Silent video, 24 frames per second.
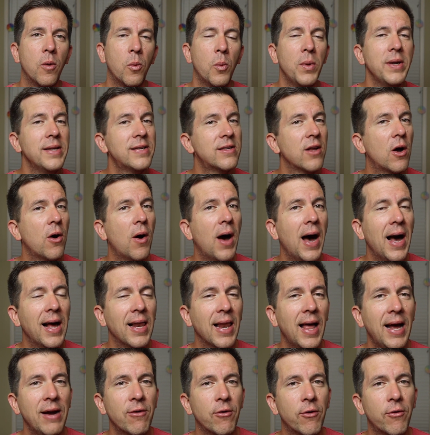We saw eye
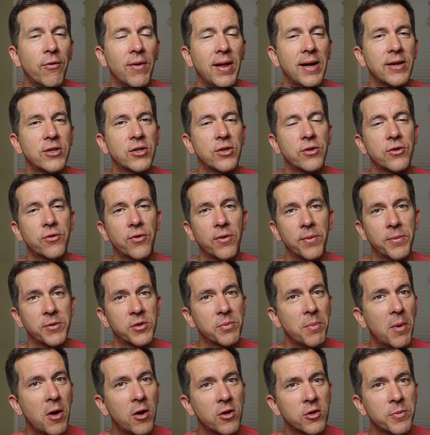light reflections from
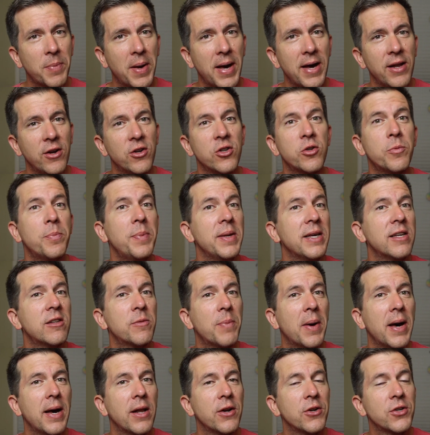small spiders, big
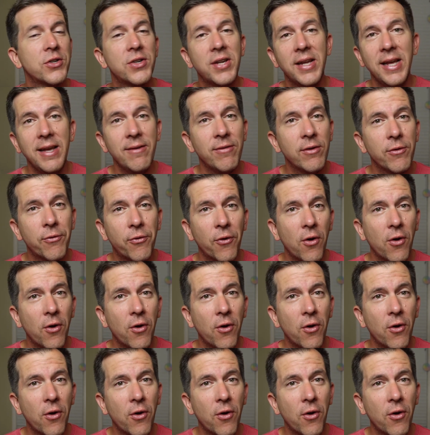spiders, to even